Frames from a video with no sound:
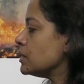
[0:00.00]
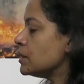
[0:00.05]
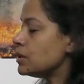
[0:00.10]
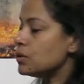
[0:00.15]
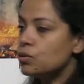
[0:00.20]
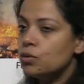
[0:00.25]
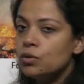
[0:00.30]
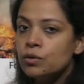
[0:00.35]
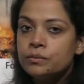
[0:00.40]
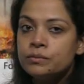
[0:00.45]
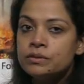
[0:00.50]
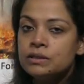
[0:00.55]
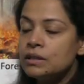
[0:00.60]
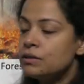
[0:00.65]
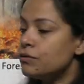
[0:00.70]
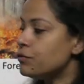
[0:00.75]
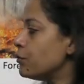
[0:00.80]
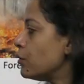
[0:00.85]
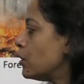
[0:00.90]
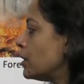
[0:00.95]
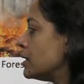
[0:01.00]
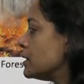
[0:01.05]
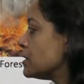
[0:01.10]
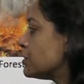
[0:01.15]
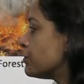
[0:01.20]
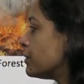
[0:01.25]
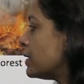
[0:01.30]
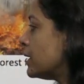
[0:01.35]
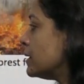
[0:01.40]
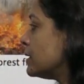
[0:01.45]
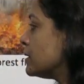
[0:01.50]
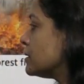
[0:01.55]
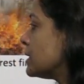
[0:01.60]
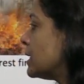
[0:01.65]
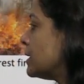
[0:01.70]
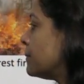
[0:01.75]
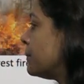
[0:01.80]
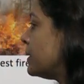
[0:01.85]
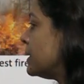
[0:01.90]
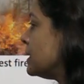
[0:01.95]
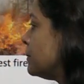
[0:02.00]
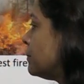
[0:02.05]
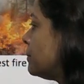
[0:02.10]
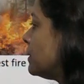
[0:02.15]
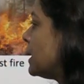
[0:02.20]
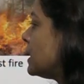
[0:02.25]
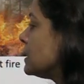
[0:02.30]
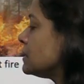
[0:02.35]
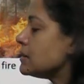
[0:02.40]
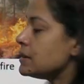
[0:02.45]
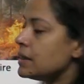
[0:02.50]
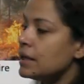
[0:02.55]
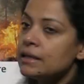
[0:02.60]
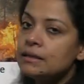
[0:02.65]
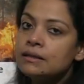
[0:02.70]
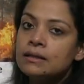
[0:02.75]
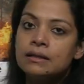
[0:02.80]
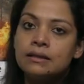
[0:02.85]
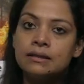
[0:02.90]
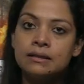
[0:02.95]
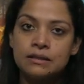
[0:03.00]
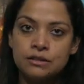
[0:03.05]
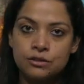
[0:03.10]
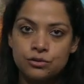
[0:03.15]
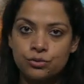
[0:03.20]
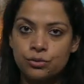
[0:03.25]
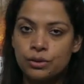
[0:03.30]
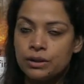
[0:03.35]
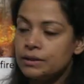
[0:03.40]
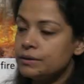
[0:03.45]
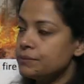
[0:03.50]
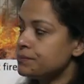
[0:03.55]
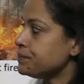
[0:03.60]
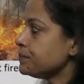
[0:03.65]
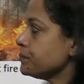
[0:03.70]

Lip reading: their homes in forest fires and many plants get destroyed.